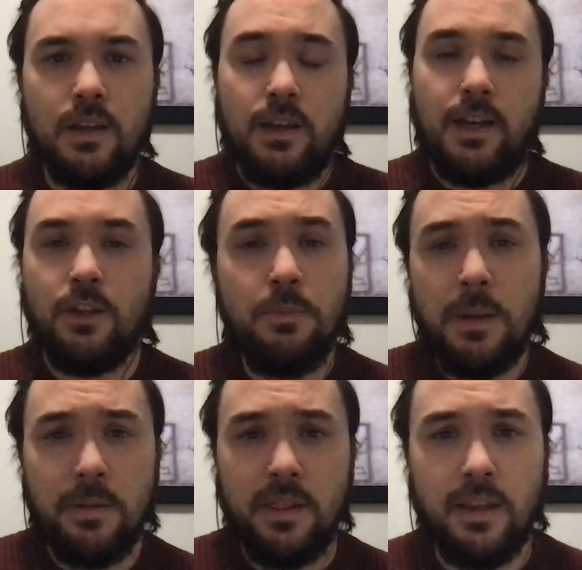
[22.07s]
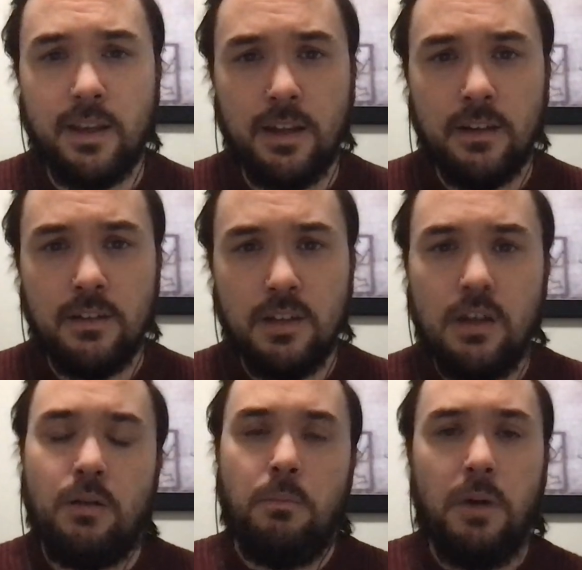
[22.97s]
Now you may be thinking,
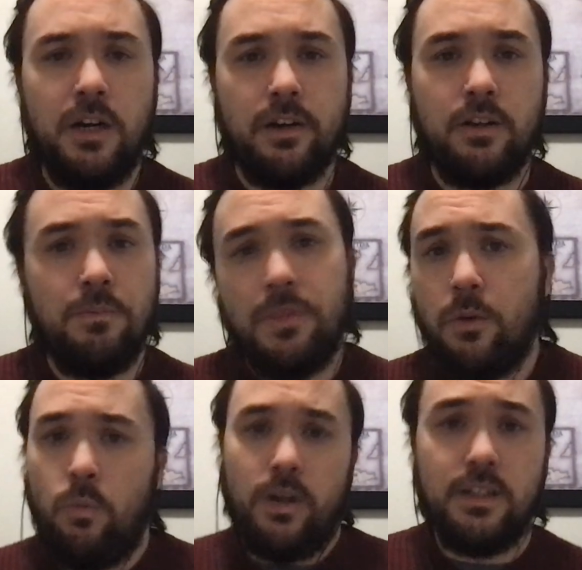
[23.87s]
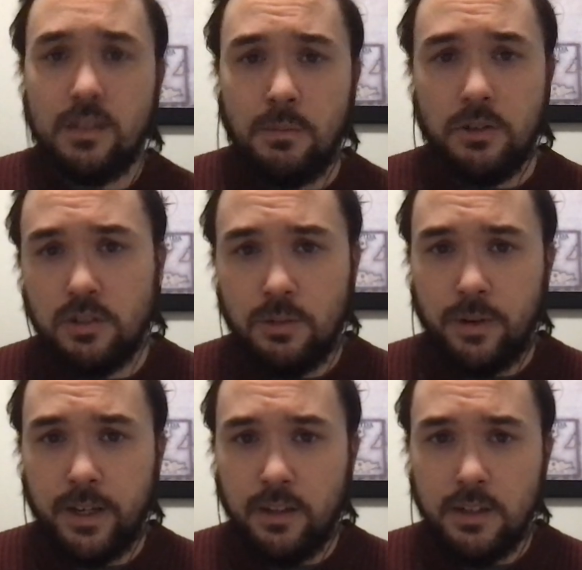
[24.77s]
Mark, what does emotional
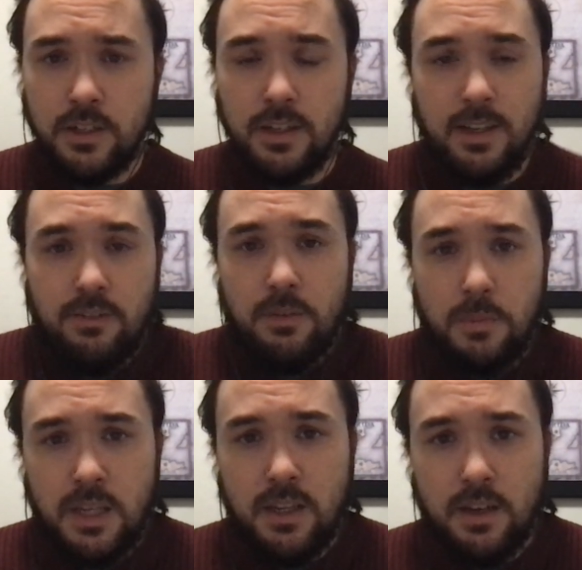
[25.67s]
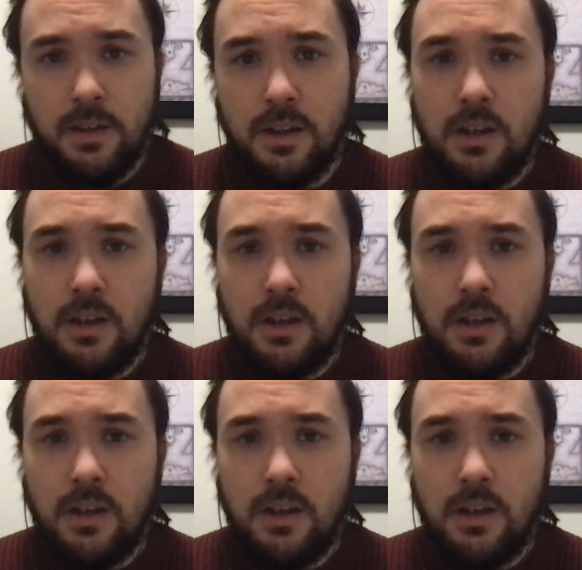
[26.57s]
regulation even mean?